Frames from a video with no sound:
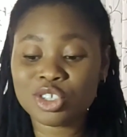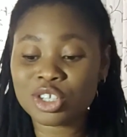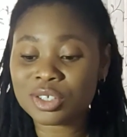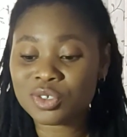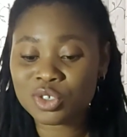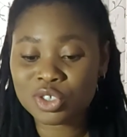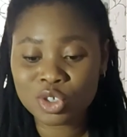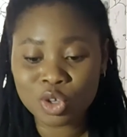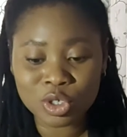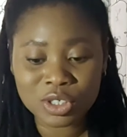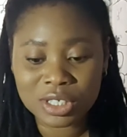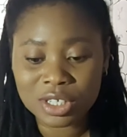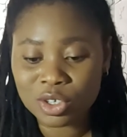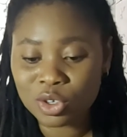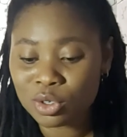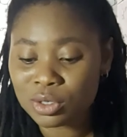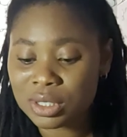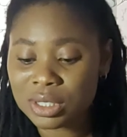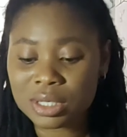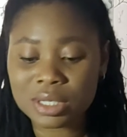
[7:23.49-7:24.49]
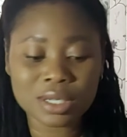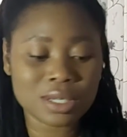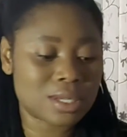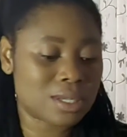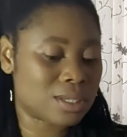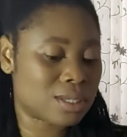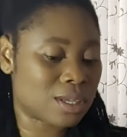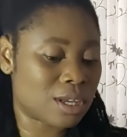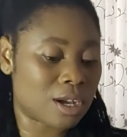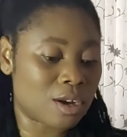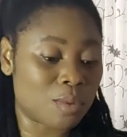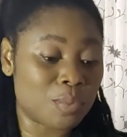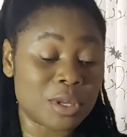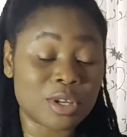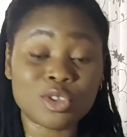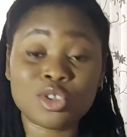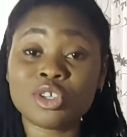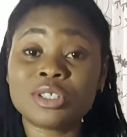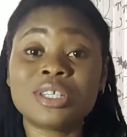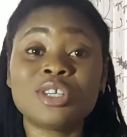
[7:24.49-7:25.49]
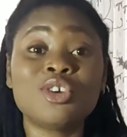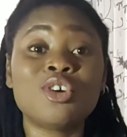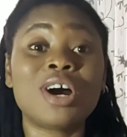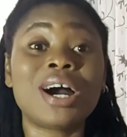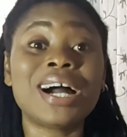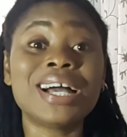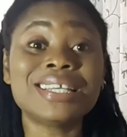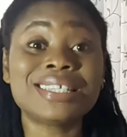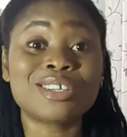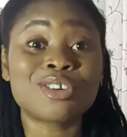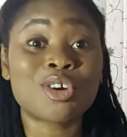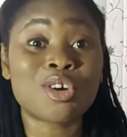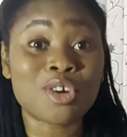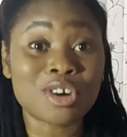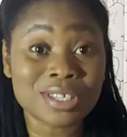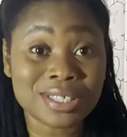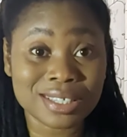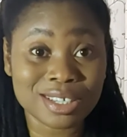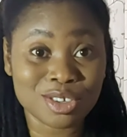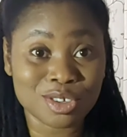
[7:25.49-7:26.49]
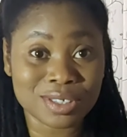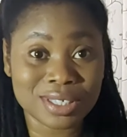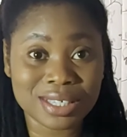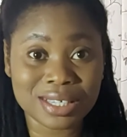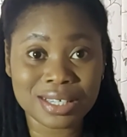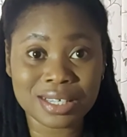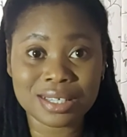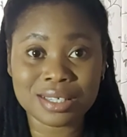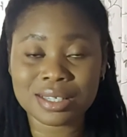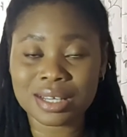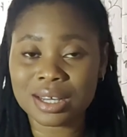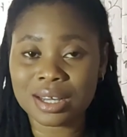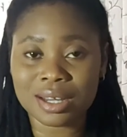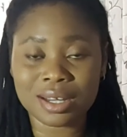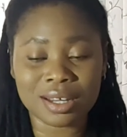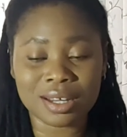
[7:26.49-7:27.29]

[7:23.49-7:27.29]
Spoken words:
just dotting your dotting your I's and crossing your T's.